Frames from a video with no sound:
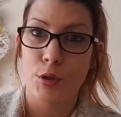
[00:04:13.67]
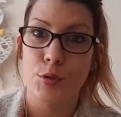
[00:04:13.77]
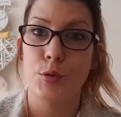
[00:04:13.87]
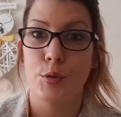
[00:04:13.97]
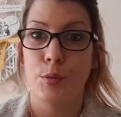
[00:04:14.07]

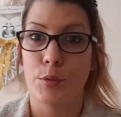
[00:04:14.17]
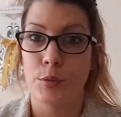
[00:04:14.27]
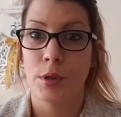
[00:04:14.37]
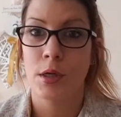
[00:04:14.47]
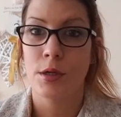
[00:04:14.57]
normal
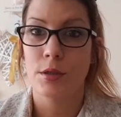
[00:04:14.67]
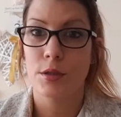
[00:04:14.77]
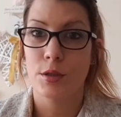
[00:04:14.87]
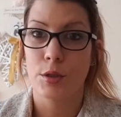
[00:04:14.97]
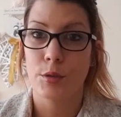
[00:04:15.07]

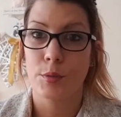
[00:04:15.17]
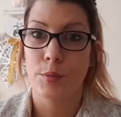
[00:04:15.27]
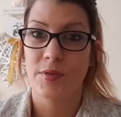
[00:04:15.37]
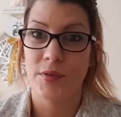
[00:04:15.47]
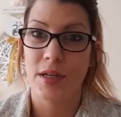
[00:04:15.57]
to
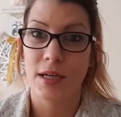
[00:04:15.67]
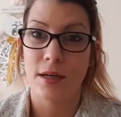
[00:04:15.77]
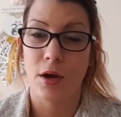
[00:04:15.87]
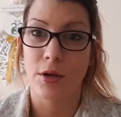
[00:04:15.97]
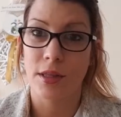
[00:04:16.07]
be
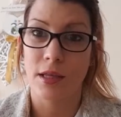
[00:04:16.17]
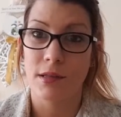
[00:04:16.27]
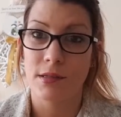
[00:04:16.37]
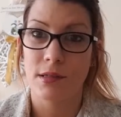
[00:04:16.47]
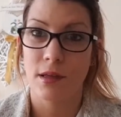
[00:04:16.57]
feeling like
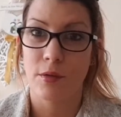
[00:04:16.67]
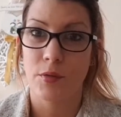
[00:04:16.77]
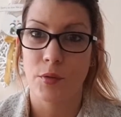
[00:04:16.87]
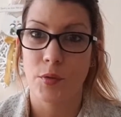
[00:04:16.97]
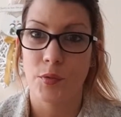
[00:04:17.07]
this
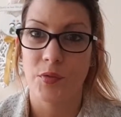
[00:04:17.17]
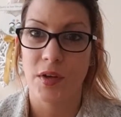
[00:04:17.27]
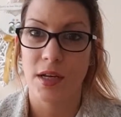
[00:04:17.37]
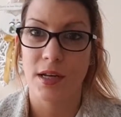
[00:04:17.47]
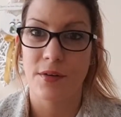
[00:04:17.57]
if you're
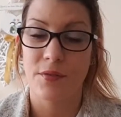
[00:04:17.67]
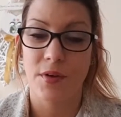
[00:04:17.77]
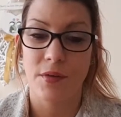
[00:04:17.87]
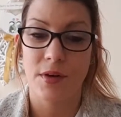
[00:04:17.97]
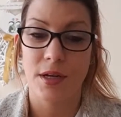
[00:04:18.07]
feeling
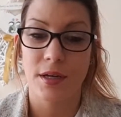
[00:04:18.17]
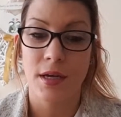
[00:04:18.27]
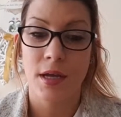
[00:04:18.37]
very